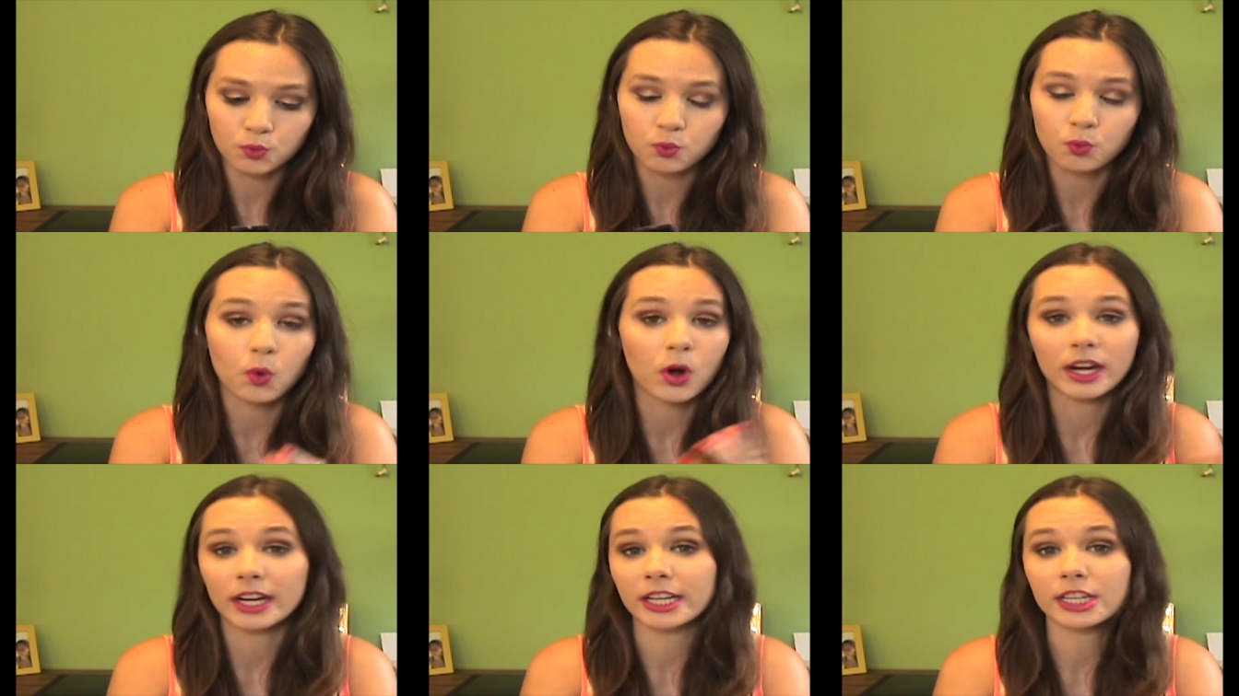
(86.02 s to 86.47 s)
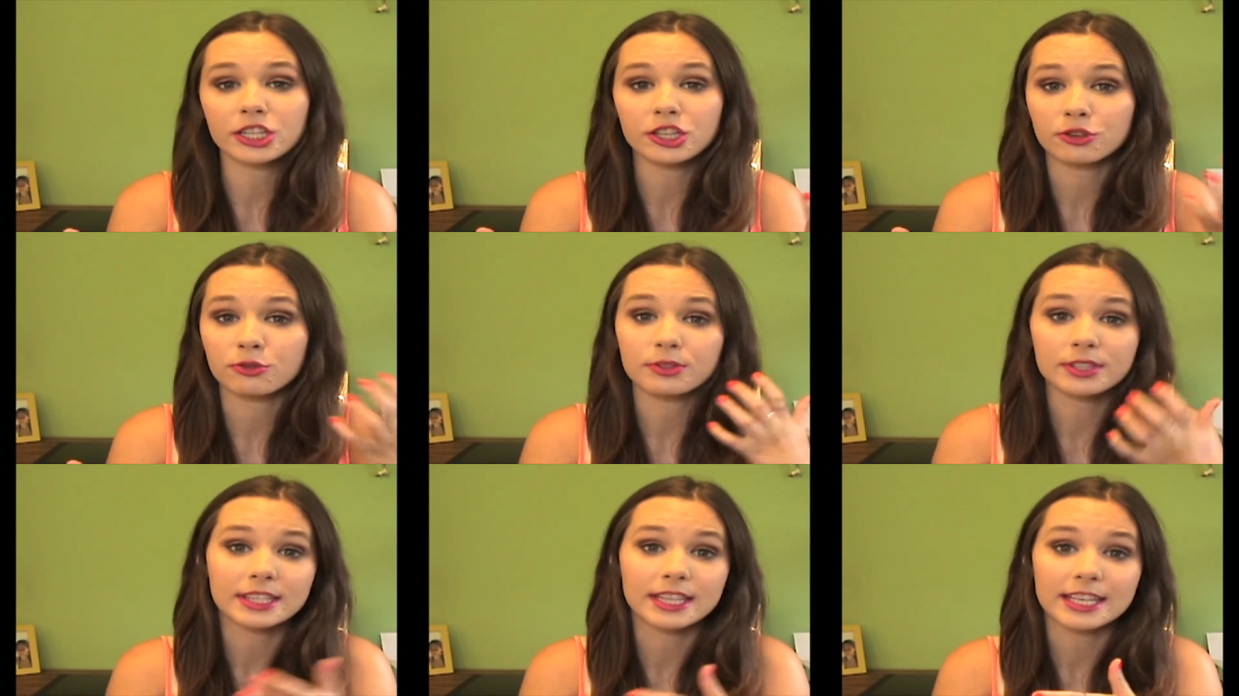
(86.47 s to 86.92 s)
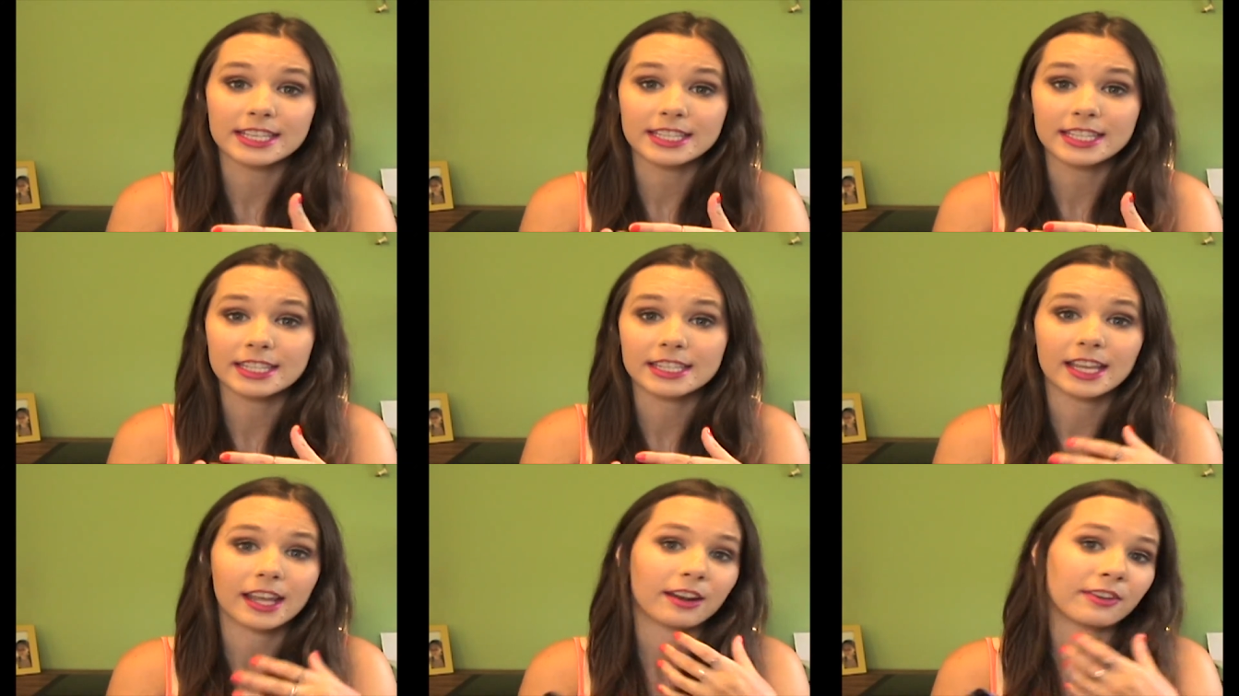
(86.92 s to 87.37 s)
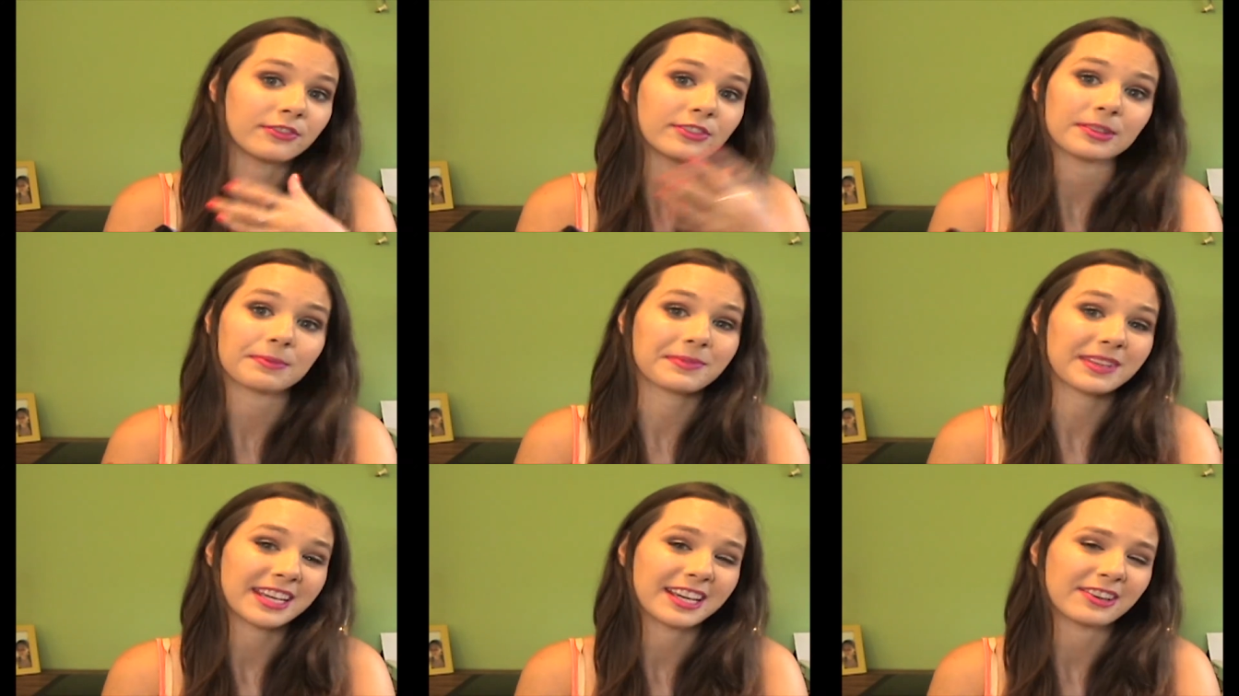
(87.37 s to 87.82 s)
wanted to use this instead of
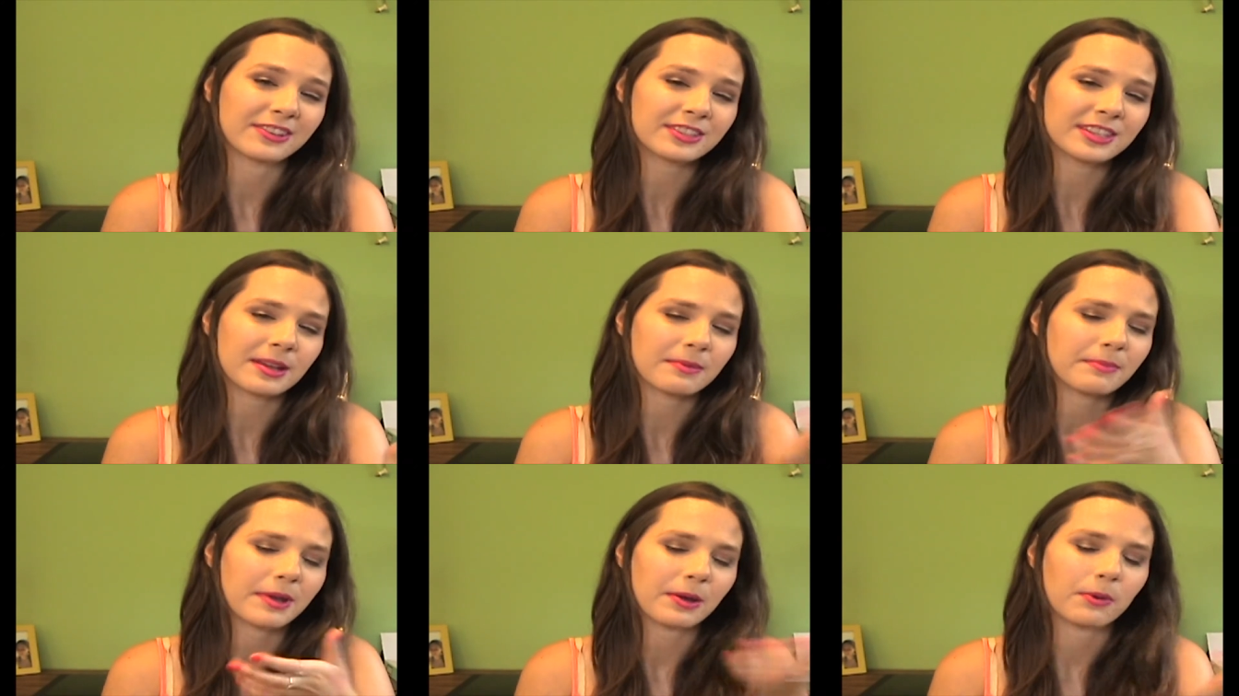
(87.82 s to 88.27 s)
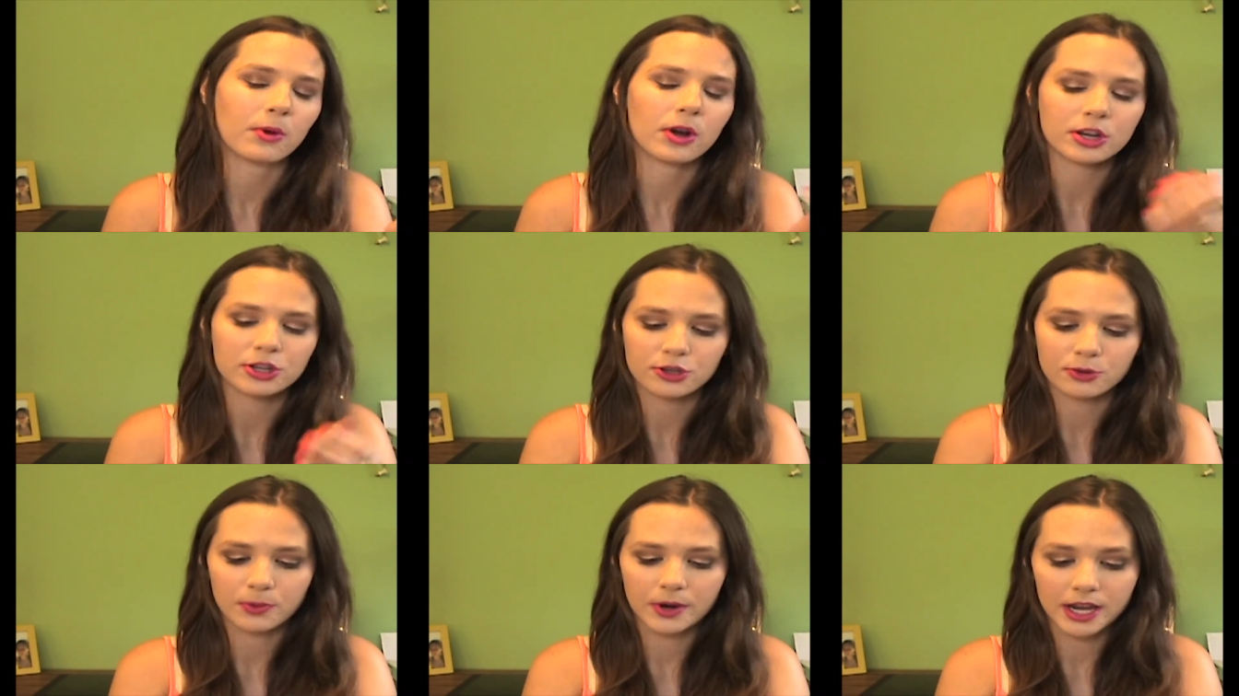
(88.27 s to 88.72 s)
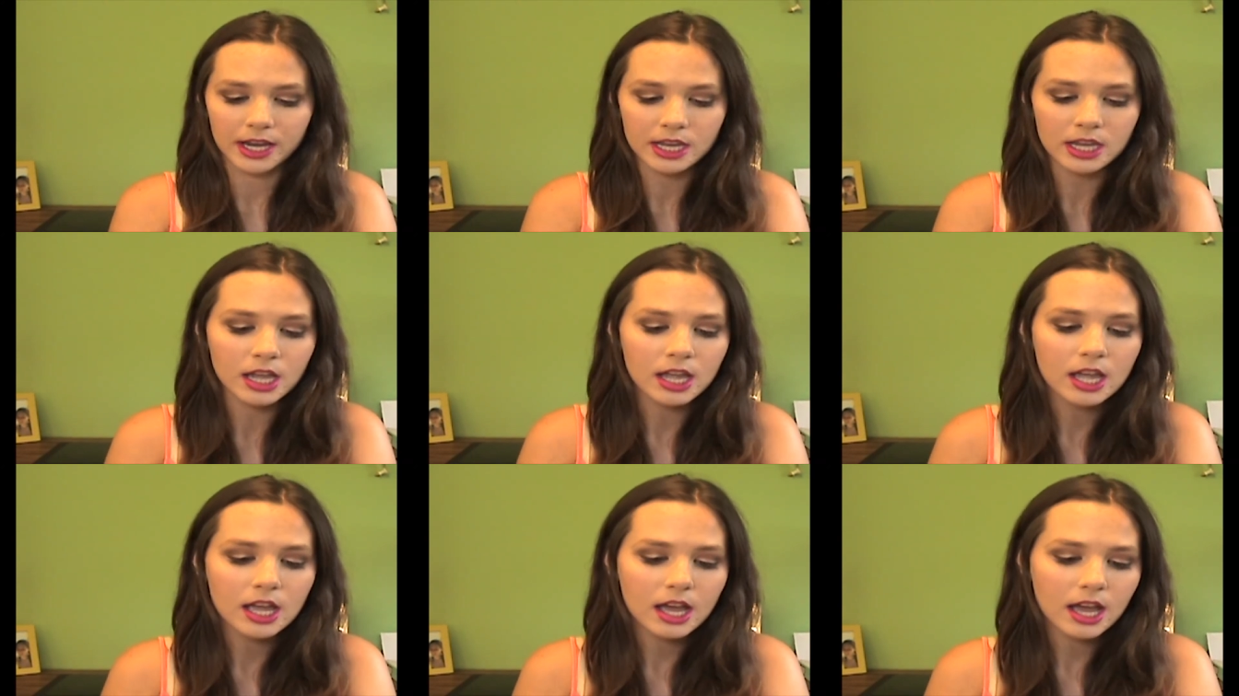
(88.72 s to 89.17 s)
something else that might wash away,